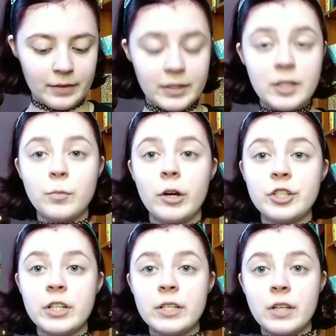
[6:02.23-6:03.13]
these
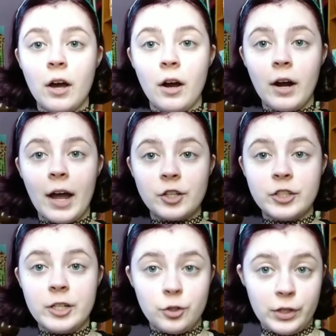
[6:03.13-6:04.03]
brushes are
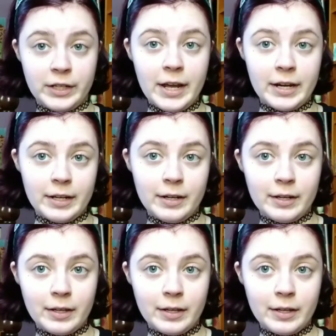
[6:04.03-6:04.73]
actually created